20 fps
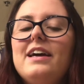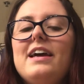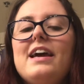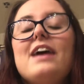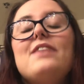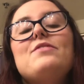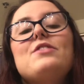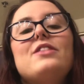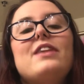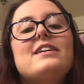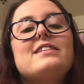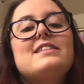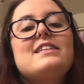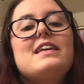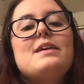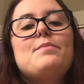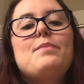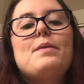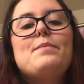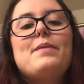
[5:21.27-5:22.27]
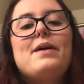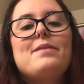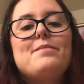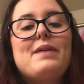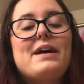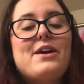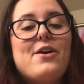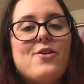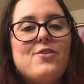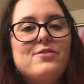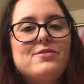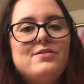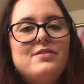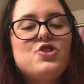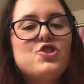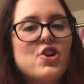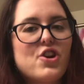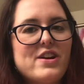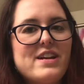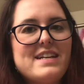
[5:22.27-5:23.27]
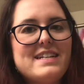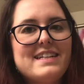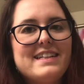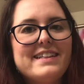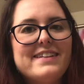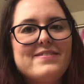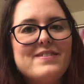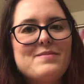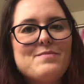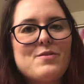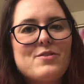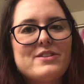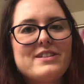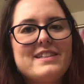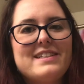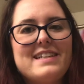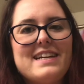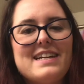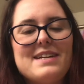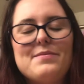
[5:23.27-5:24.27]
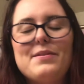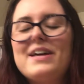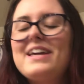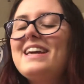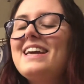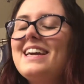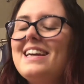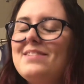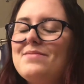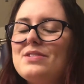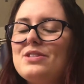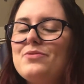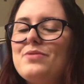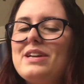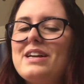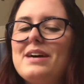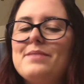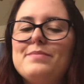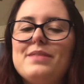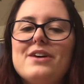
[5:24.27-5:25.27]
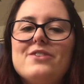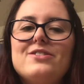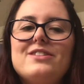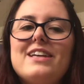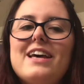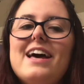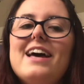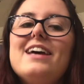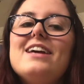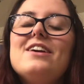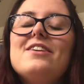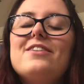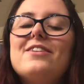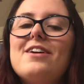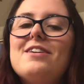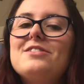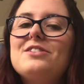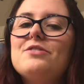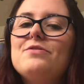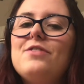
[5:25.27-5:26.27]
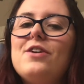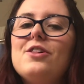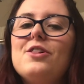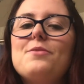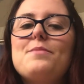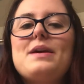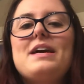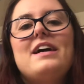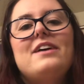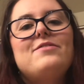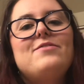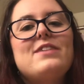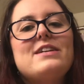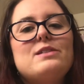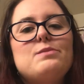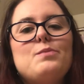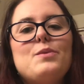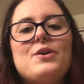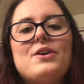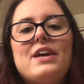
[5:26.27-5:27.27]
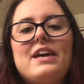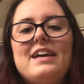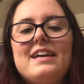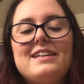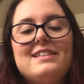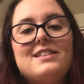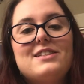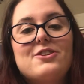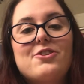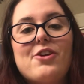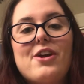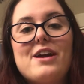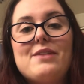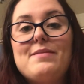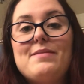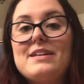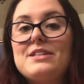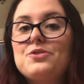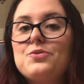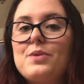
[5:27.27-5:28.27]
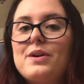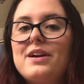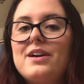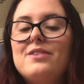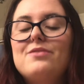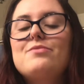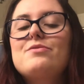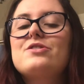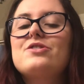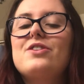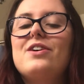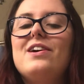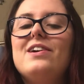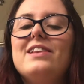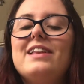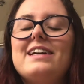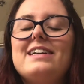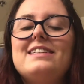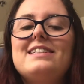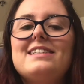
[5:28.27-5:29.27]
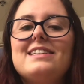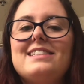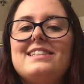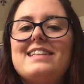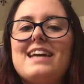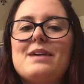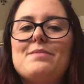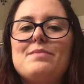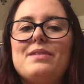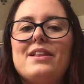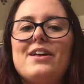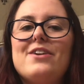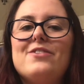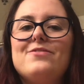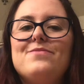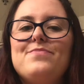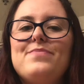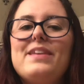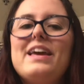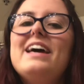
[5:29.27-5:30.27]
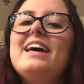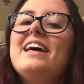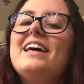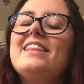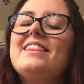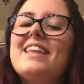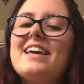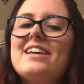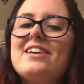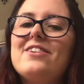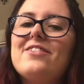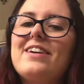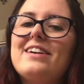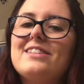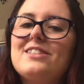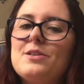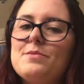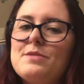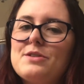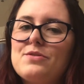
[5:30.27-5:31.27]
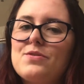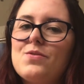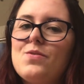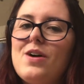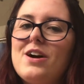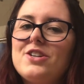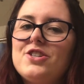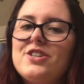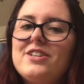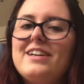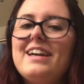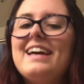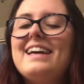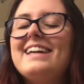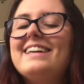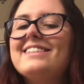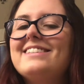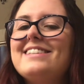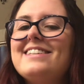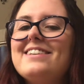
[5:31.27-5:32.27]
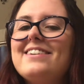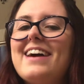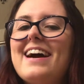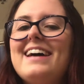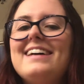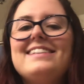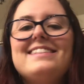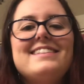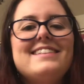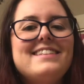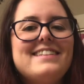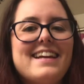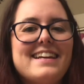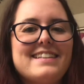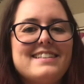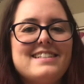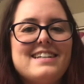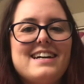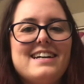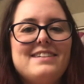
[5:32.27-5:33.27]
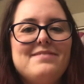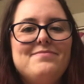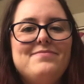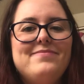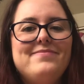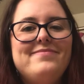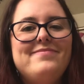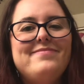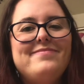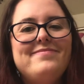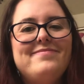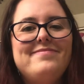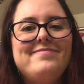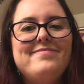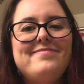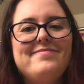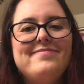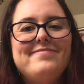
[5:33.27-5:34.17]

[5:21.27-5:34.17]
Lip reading: If you'd like to keep up on my own journey to living more sustainably in between uploads, you can also follow me on Facebook, Instagram, and Twitter, which are all linked down below. Thank you again so much for watching, and I'll see you guys next time.